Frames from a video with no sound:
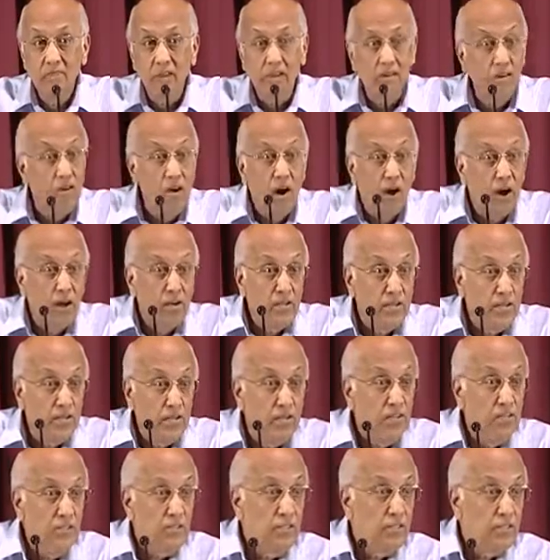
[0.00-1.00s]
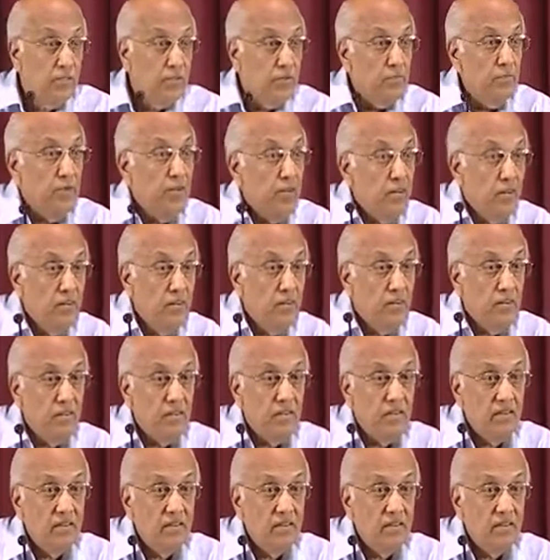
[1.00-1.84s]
that God did this for me.